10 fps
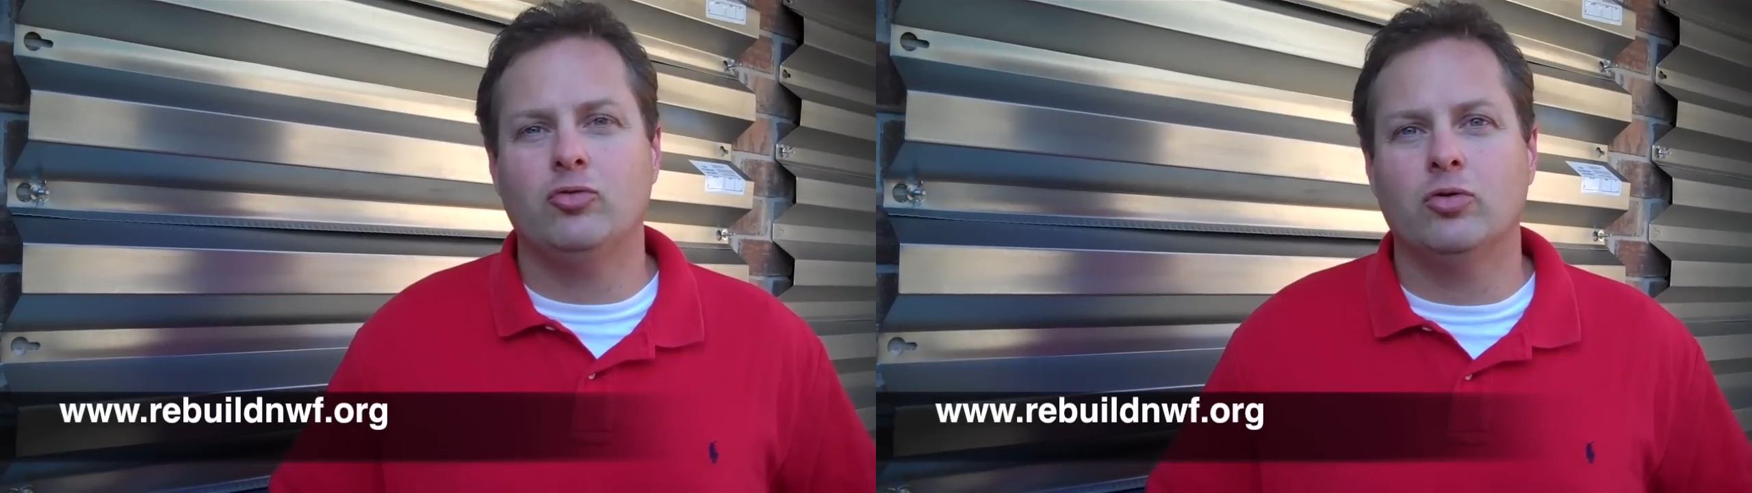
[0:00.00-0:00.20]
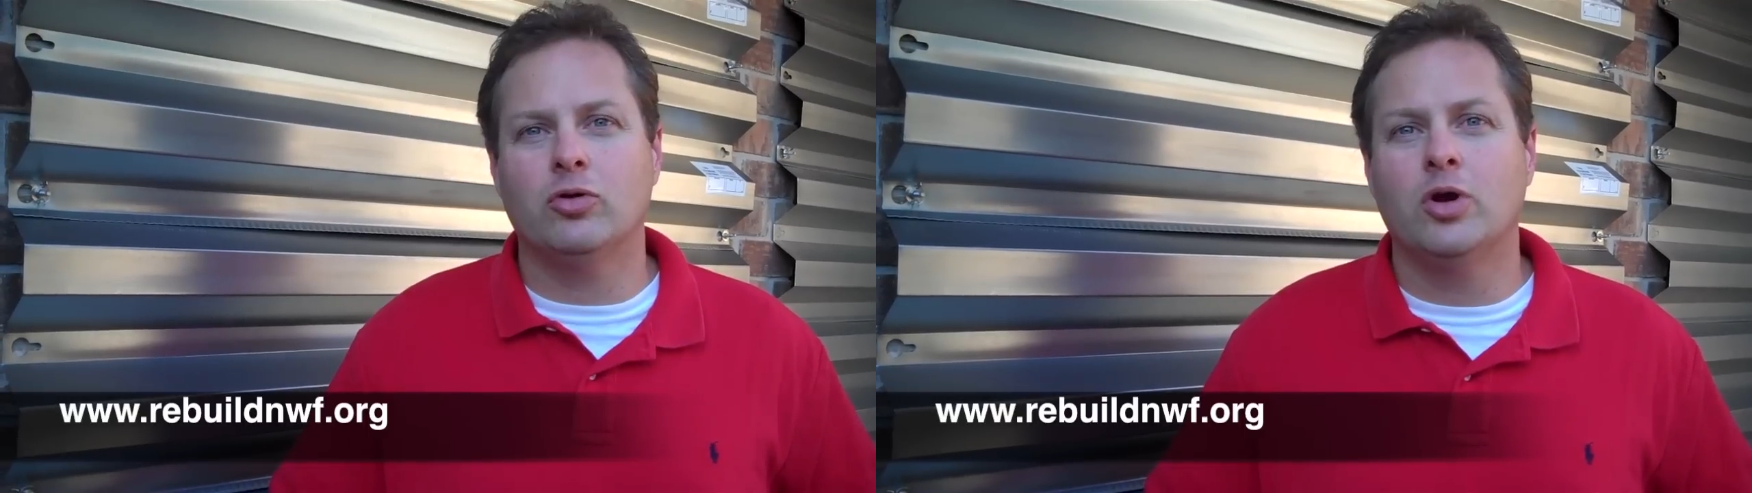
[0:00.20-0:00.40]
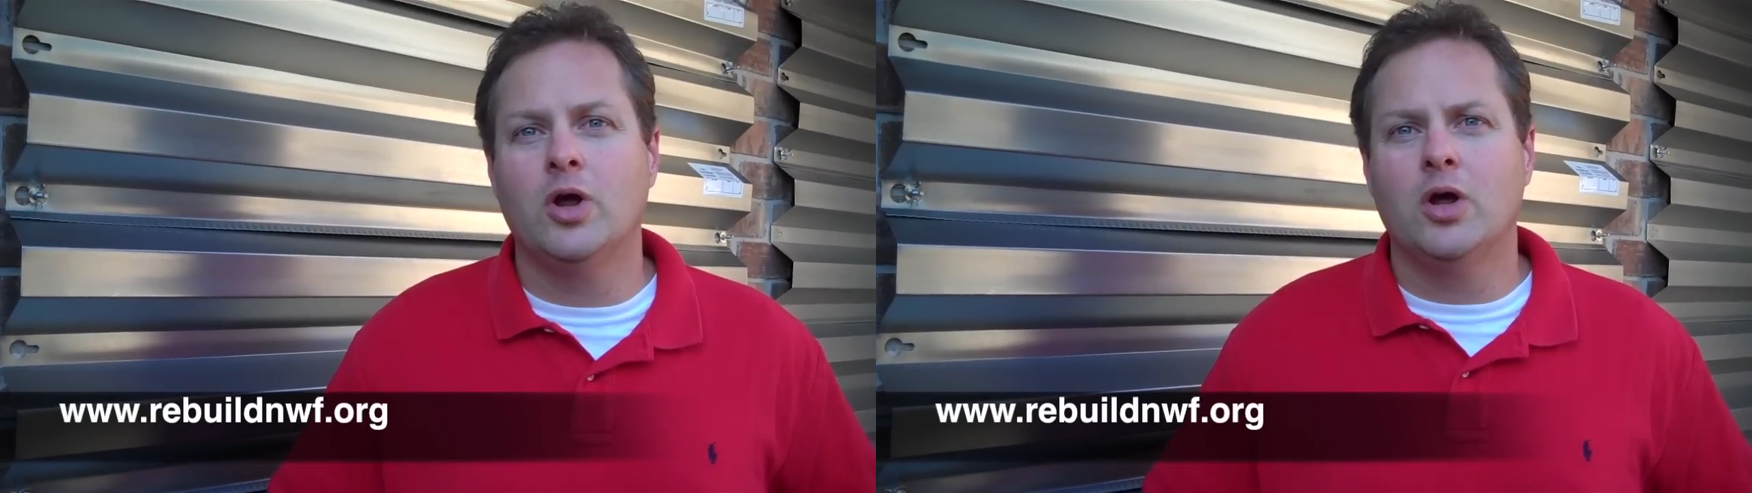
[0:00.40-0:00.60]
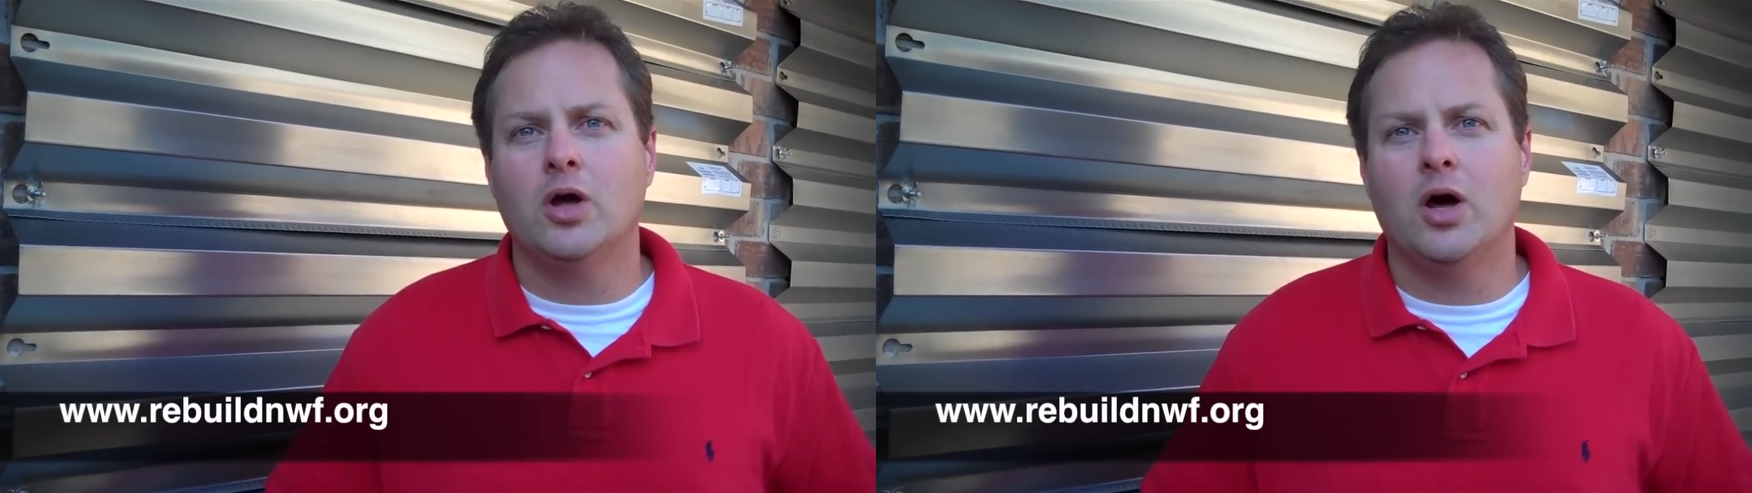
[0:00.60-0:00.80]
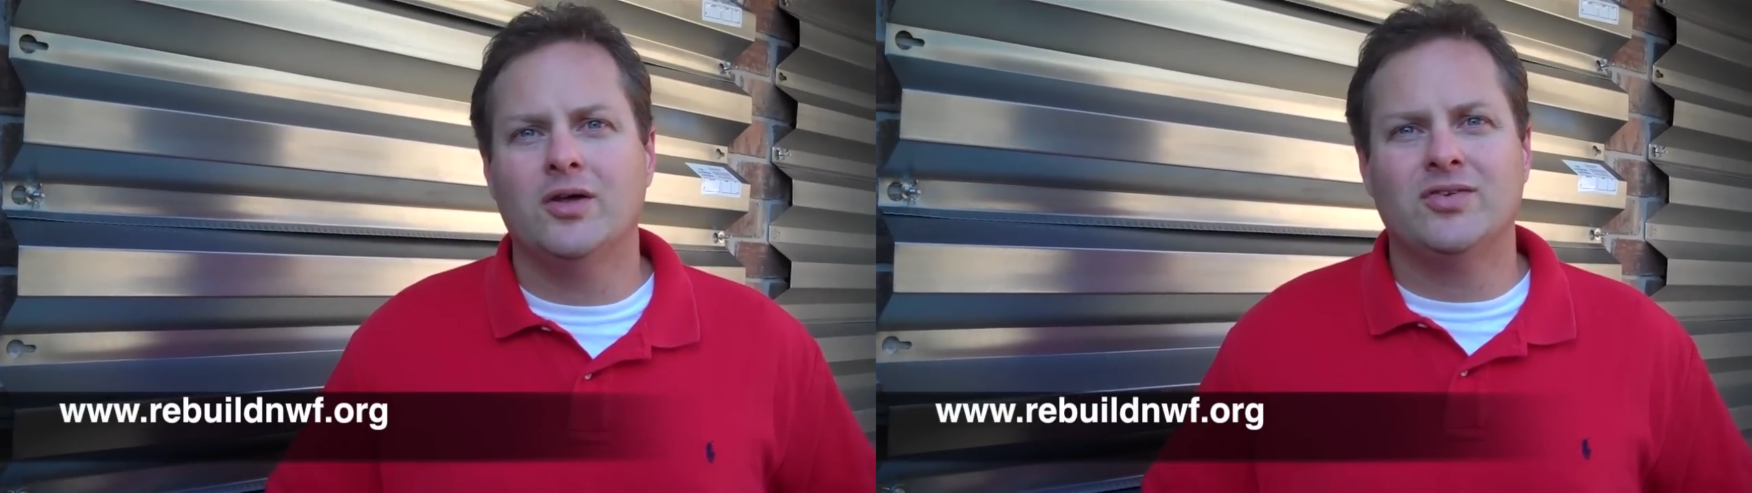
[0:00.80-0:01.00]
your
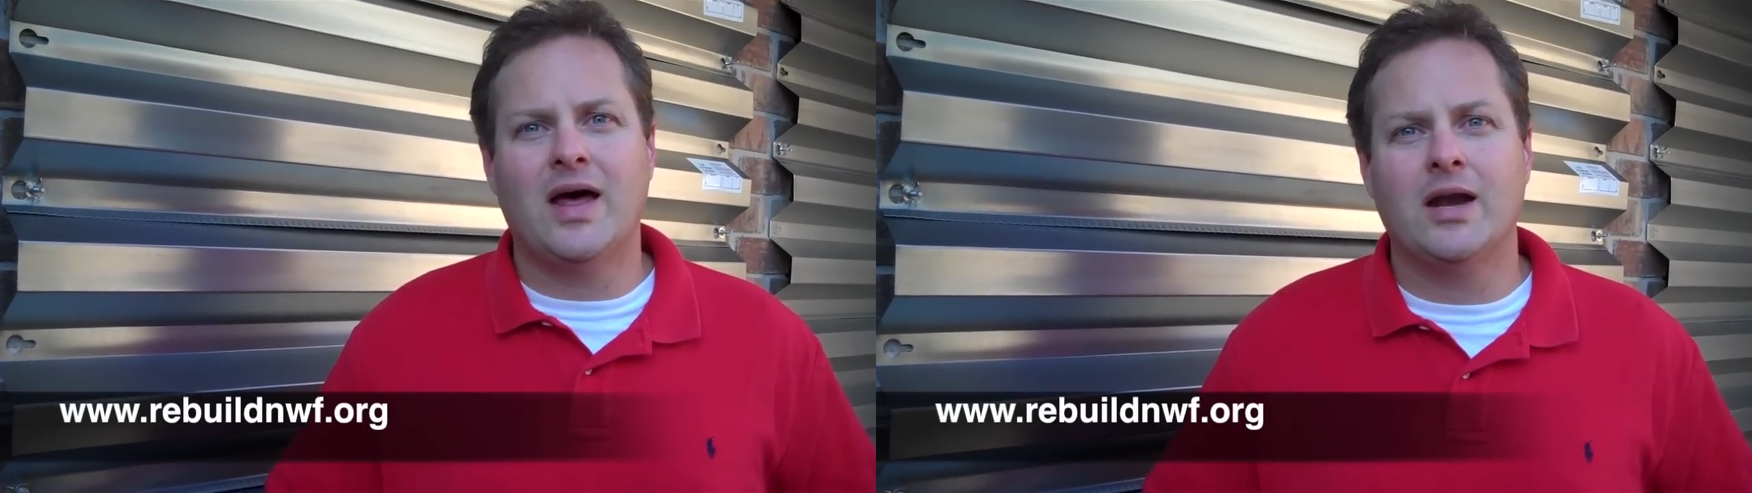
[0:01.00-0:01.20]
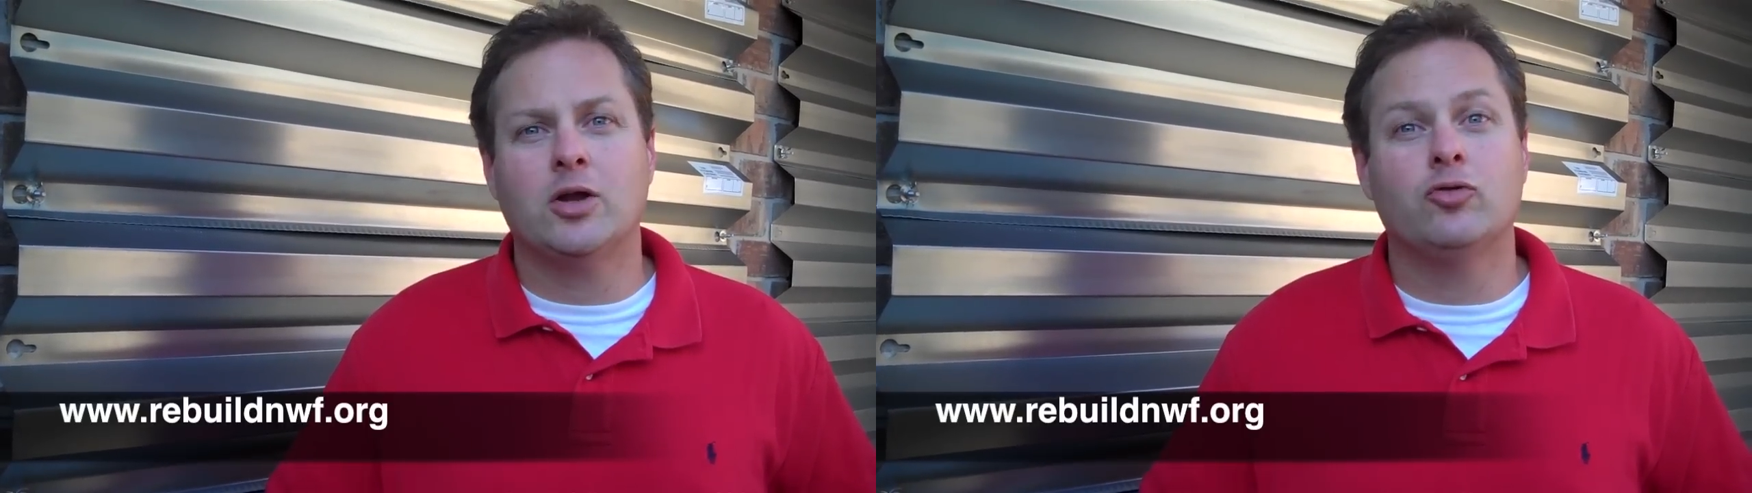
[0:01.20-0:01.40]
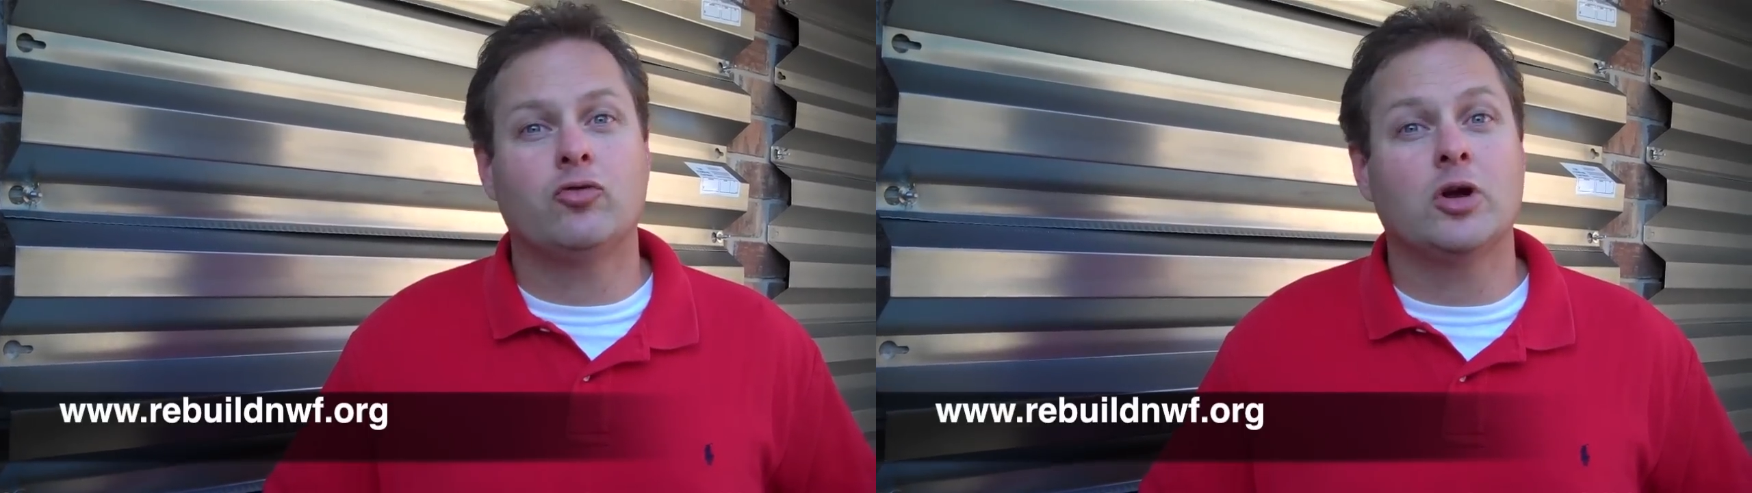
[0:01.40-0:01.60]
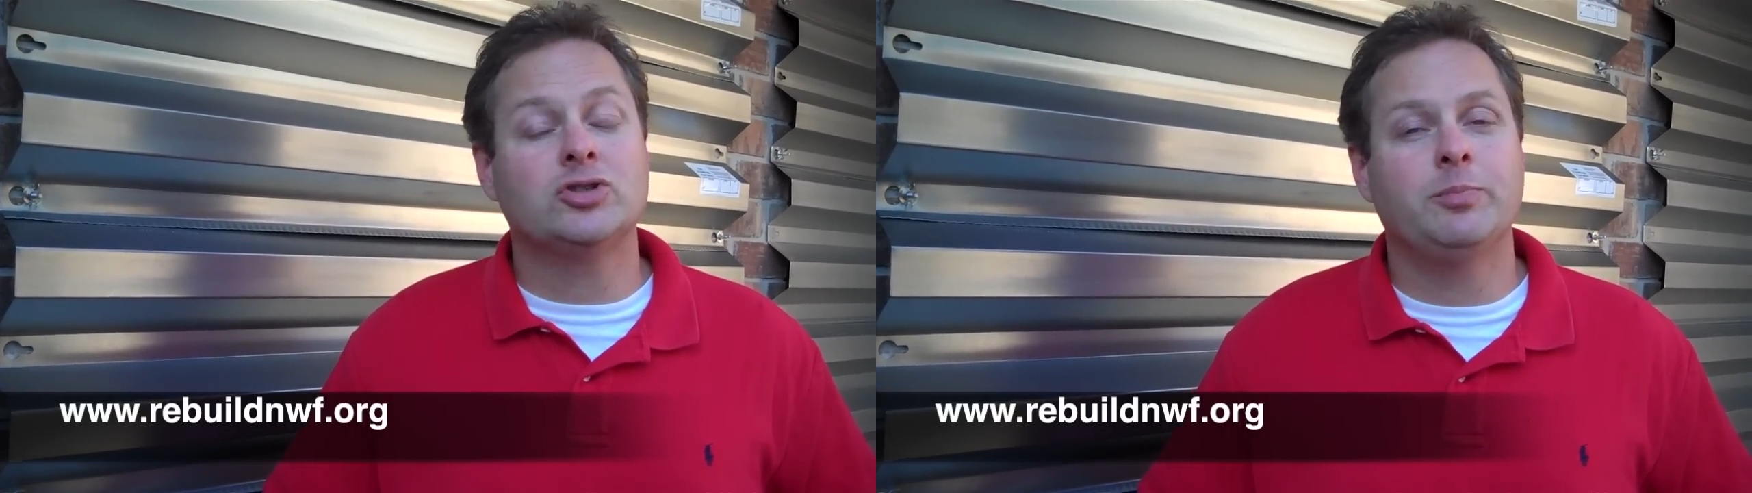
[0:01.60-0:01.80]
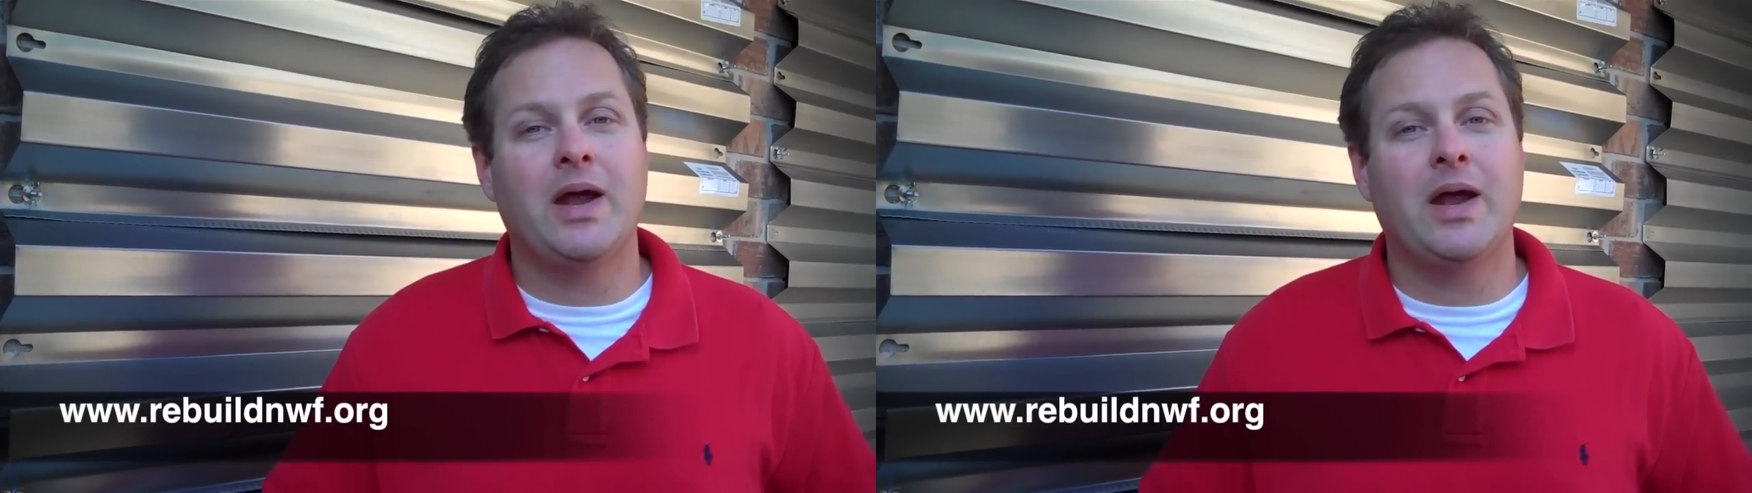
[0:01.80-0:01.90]
assigned construction